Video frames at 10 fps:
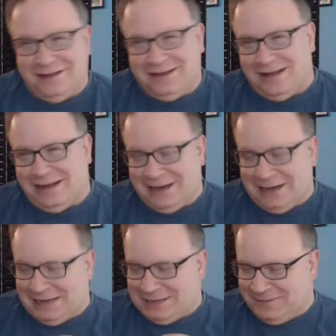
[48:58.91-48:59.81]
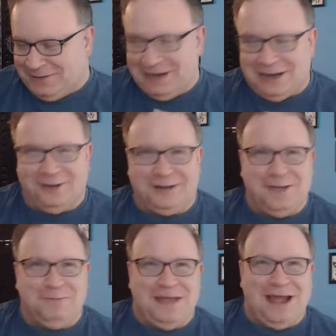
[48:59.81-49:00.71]
You need to look
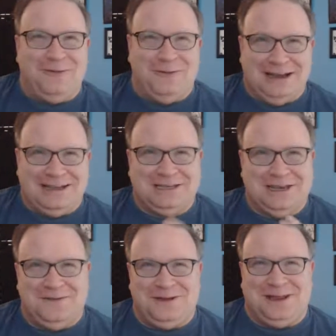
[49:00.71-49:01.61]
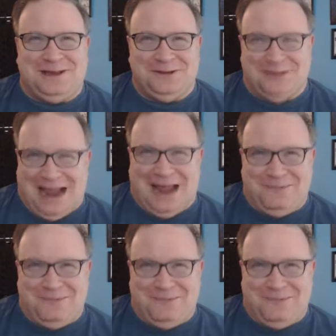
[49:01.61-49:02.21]
up that one and see if you can do that.